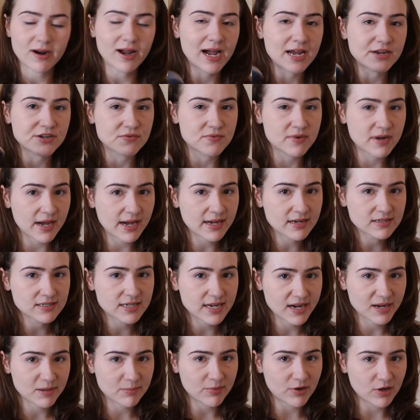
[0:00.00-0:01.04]
I do not
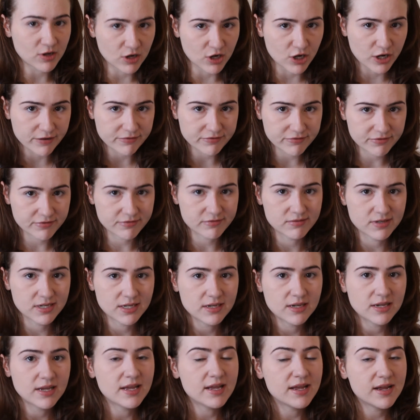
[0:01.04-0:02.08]
tap off
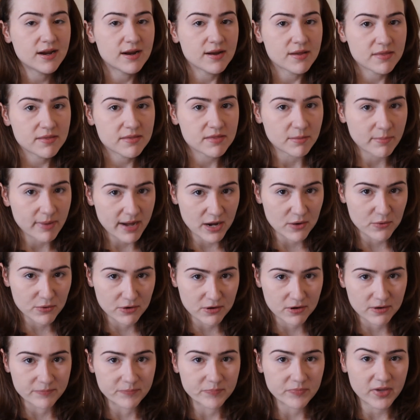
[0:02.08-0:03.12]
the
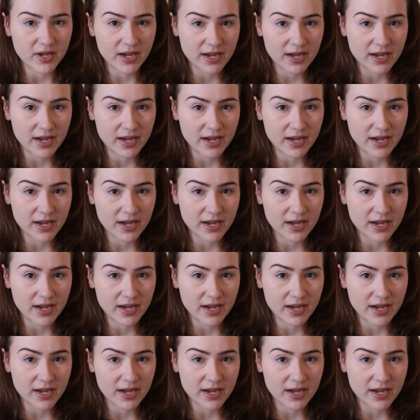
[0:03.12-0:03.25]
powder.